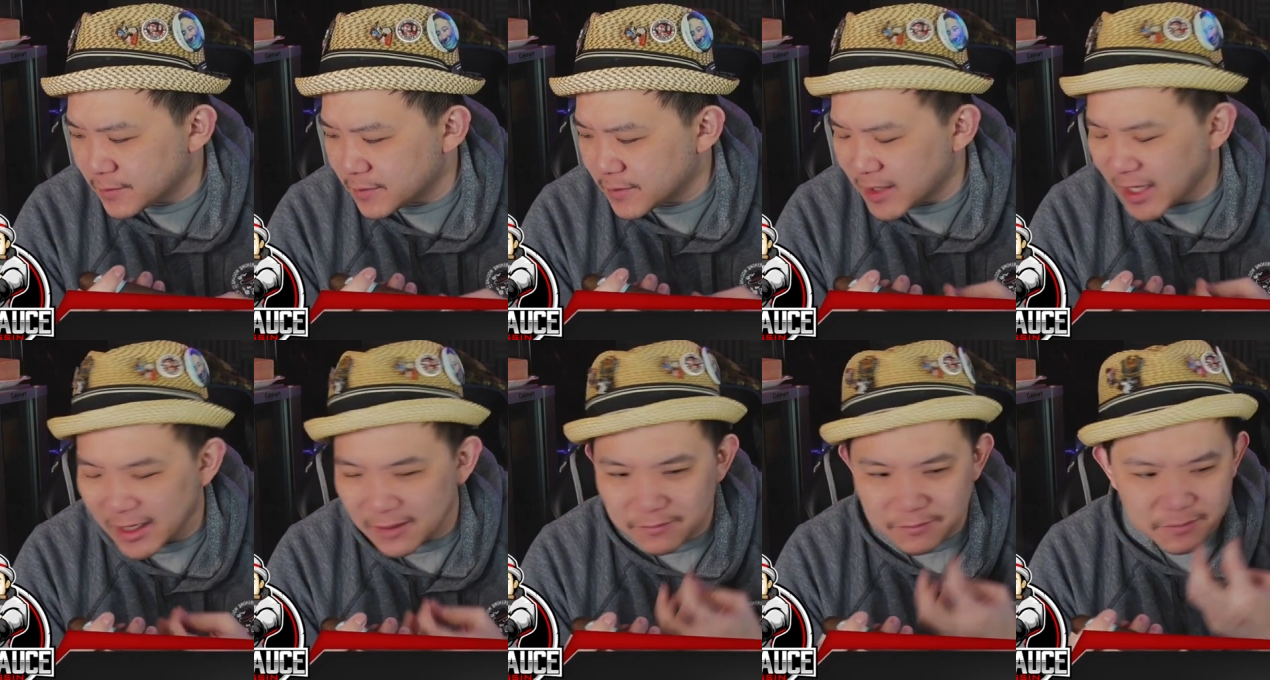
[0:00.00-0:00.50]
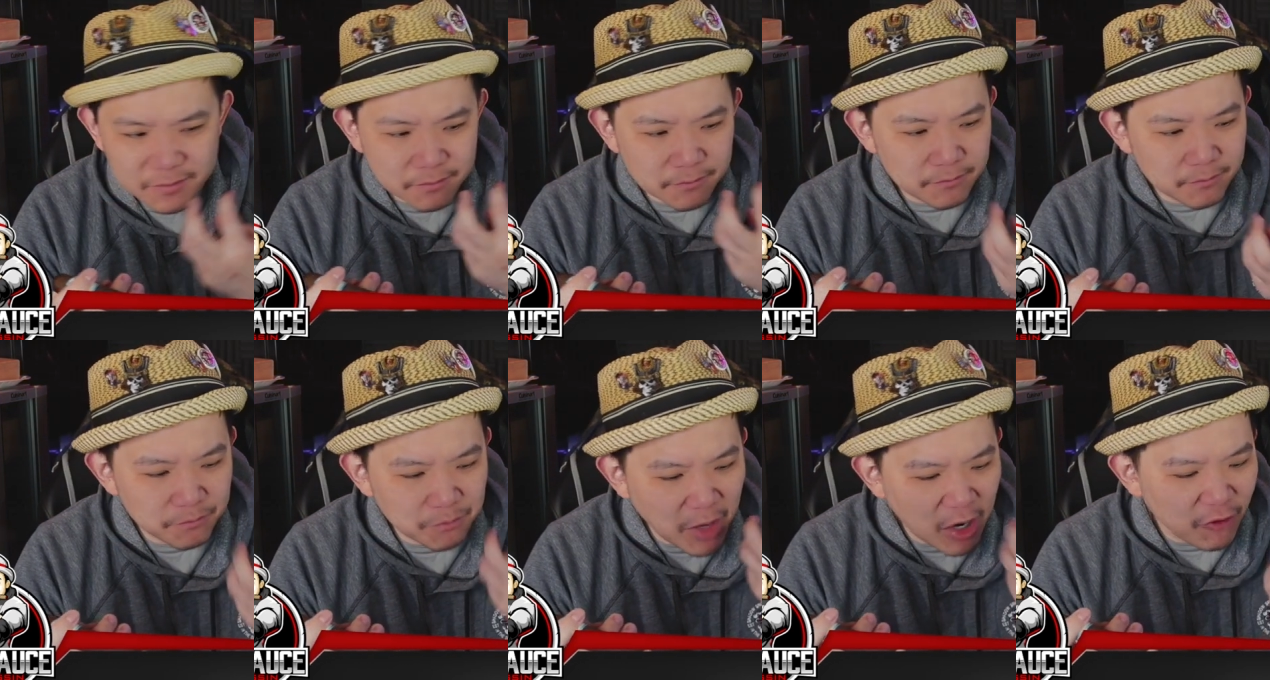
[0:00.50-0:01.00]
that
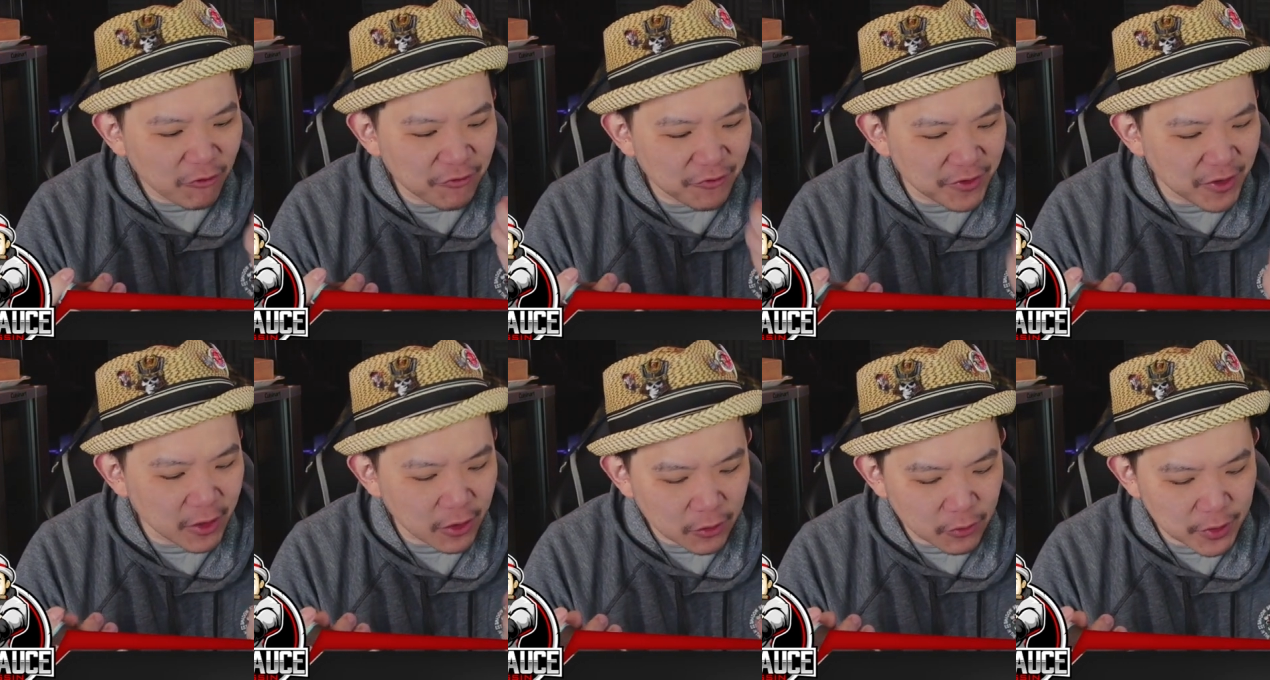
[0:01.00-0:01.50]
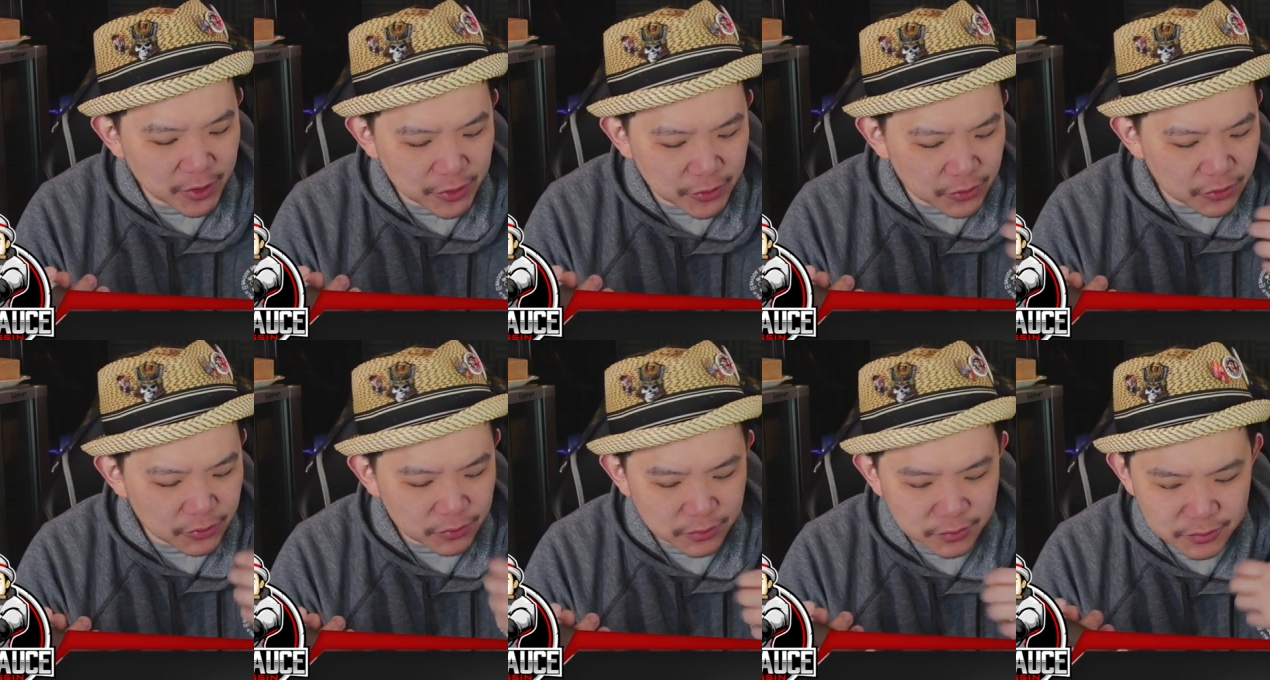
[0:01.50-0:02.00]
mouthfeel when
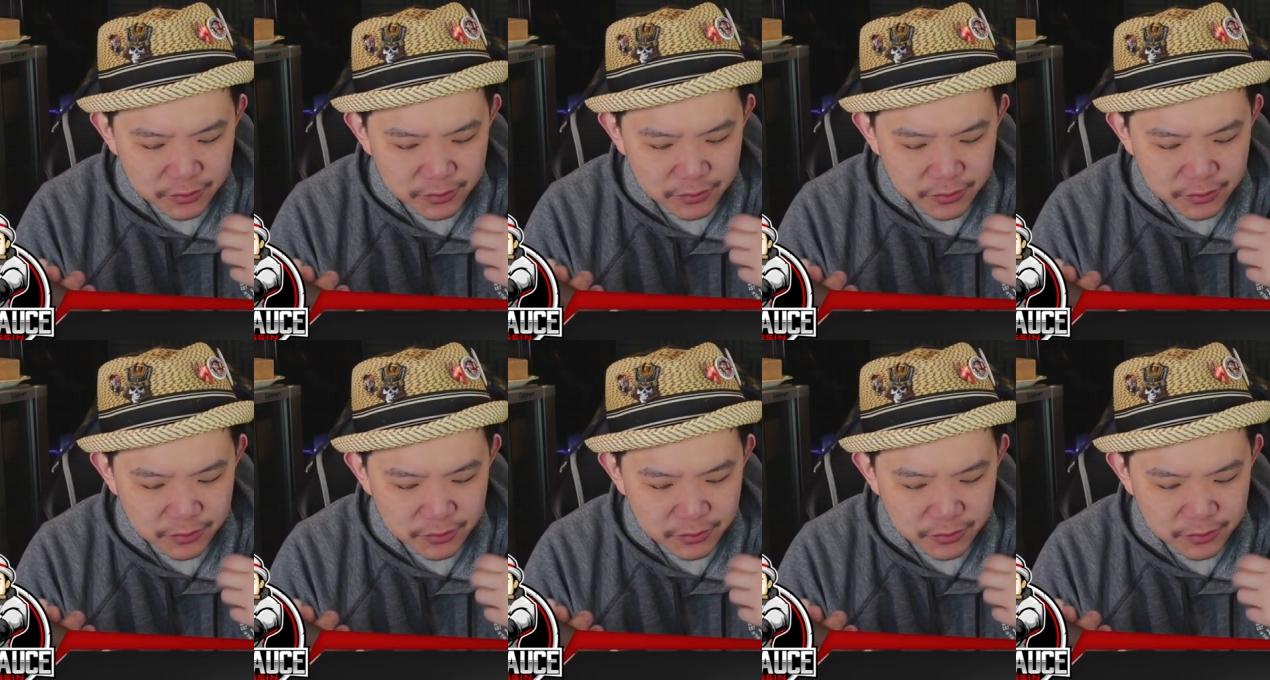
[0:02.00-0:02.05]
you